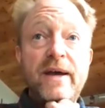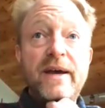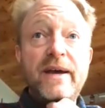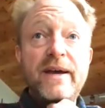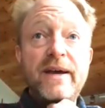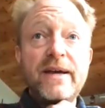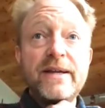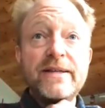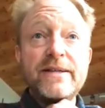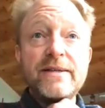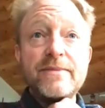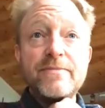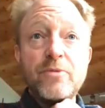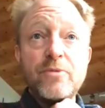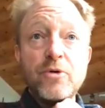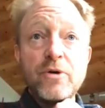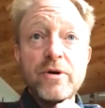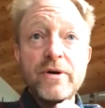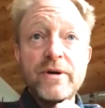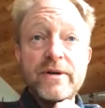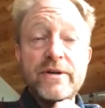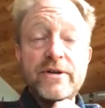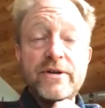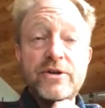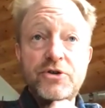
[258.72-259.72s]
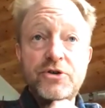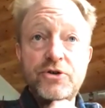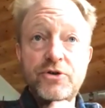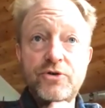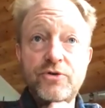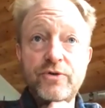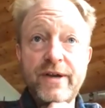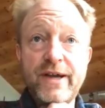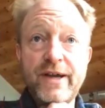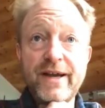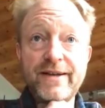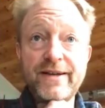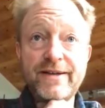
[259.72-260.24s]
It's important to
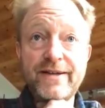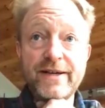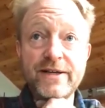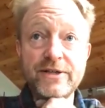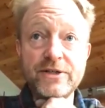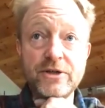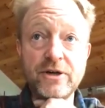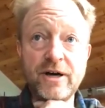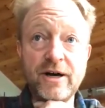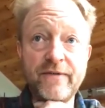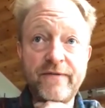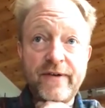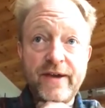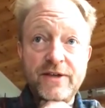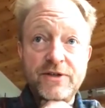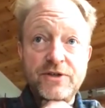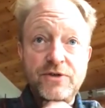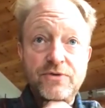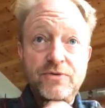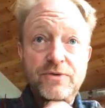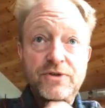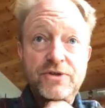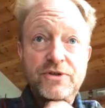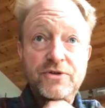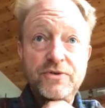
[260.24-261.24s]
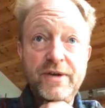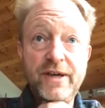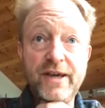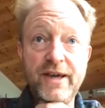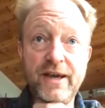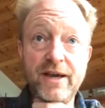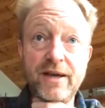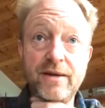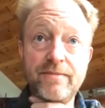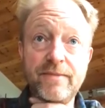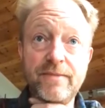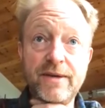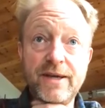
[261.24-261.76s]
get ticks off as soon as you
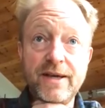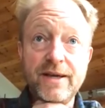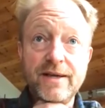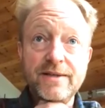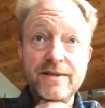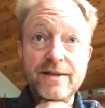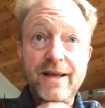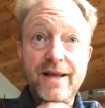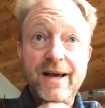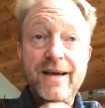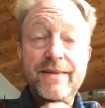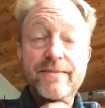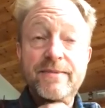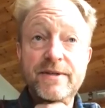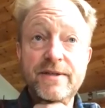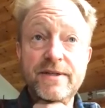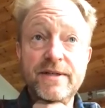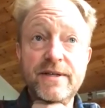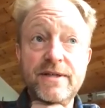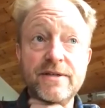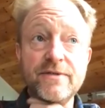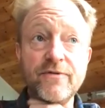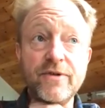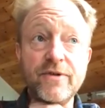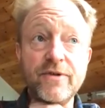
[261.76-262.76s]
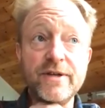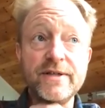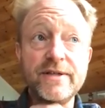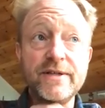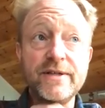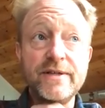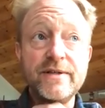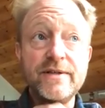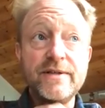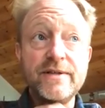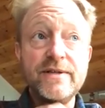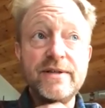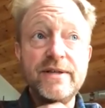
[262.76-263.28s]
can, because Lyme disease, for
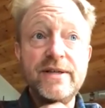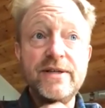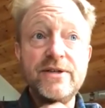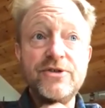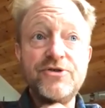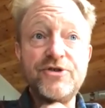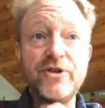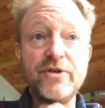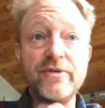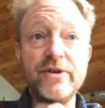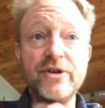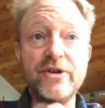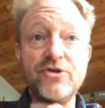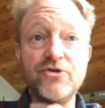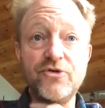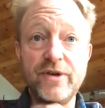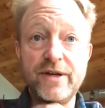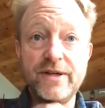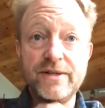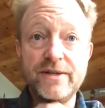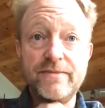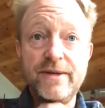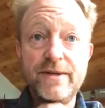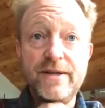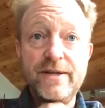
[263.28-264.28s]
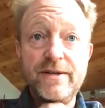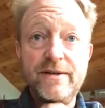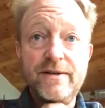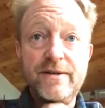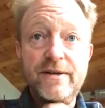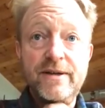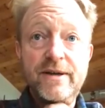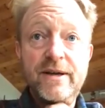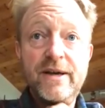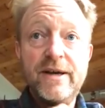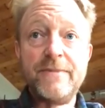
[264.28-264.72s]
instance, is generally transmitted